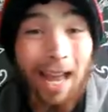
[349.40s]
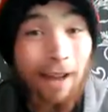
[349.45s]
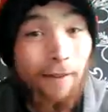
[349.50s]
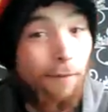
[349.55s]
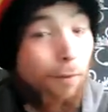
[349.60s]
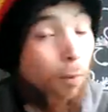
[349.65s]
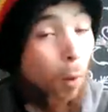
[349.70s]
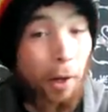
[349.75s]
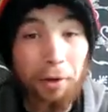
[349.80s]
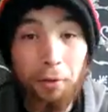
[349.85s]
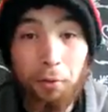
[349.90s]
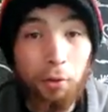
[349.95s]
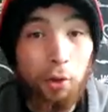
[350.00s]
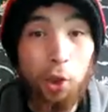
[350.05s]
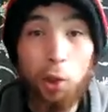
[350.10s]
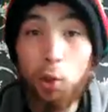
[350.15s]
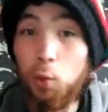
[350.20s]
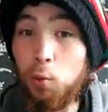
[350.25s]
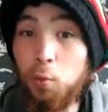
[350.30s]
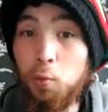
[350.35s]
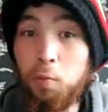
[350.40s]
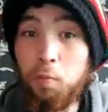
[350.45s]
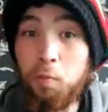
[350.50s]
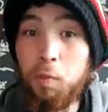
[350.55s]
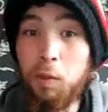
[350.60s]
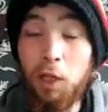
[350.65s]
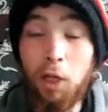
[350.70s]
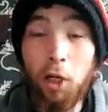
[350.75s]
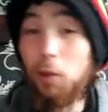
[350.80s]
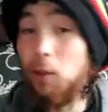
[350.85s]
have one or two,
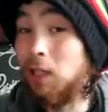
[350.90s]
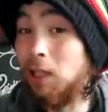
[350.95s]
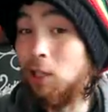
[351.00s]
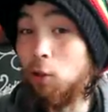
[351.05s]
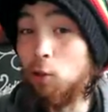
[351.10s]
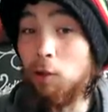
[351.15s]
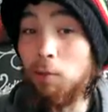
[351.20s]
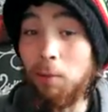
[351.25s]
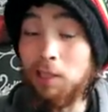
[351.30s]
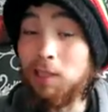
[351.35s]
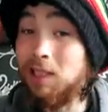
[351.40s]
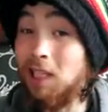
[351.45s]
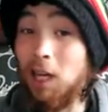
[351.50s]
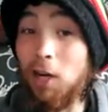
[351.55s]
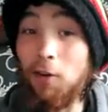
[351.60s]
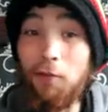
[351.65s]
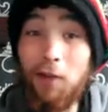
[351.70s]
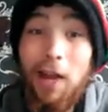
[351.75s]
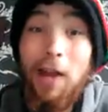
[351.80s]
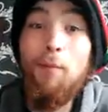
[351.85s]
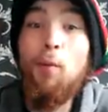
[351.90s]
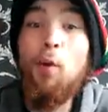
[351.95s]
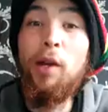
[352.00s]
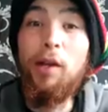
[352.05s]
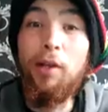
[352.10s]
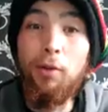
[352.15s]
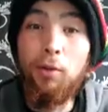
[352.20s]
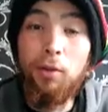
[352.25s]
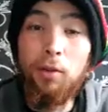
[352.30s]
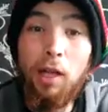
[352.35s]
including myself, I have
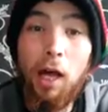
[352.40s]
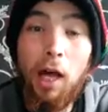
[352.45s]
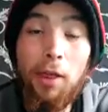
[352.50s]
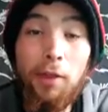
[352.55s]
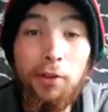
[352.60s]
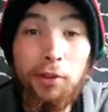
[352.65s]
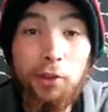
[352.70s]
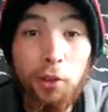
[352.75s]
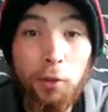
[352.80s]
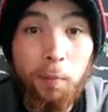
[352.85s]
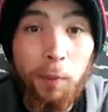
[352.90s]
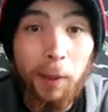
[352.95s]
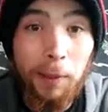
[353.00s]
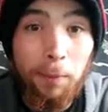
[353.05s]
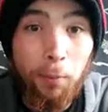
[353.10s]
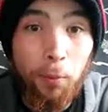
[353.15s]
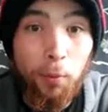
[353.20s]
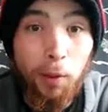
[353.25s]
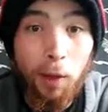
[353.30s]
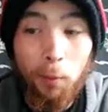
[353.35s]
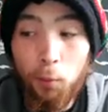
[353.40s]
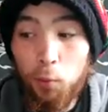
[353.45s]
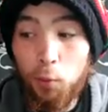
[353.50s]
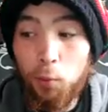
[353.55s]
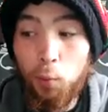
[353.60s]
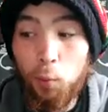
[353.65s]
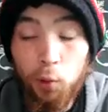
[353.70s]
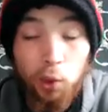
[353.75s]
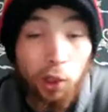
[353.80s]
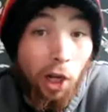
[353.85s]
one or other two people that
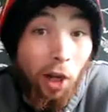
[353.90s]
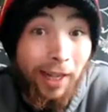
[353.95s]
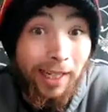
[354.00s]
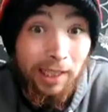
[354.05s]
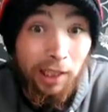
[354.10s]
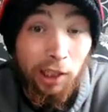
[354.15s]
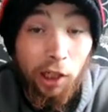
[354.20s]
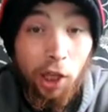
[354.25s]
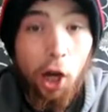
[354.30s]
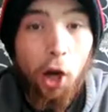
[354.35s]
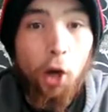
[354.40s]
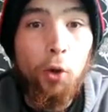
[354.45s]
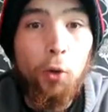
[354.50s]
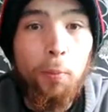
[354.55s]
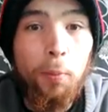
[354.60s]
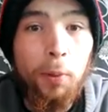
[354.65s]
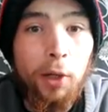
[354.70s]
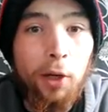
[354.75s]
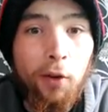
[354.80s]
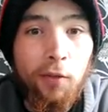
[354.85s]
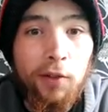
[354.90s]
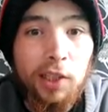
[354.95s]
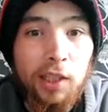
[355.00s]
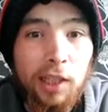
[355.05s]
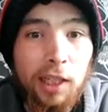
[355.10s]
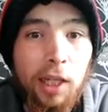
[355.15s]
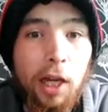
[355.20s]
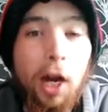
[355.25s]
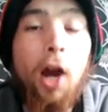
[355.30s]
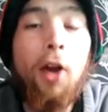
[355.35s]
would like to go, but
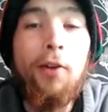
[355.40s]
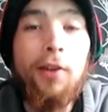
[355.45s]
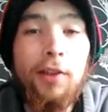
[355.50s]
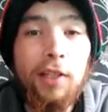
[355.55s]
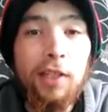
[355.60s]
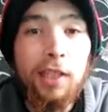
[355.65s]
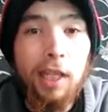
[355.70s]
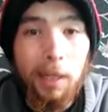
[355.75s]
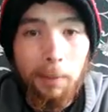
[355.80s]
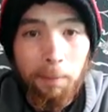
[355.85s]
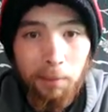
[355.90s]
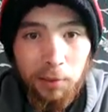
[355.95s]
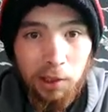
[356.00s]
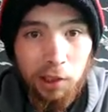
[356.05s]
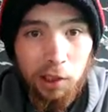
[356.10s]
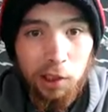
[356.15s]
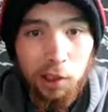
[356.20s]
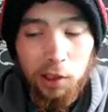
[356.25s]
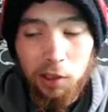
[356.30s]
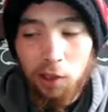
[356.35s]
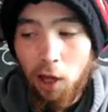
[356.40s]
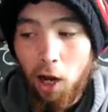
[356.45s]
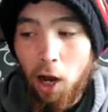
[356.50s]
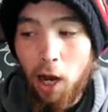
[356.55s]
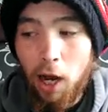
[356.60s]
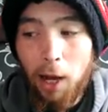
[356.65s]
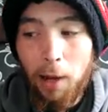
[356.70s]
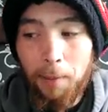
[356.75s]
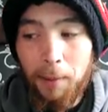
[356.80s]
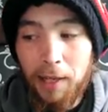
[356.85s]
obviously are in the same position that
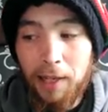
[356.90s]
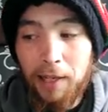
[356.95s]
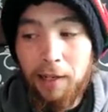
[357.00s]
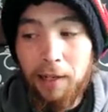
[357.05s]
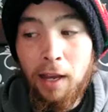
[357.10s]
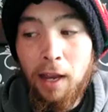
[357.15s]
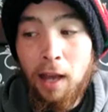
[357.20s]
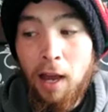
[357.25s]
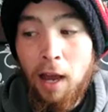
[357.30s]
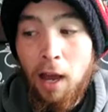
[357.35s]
I am in.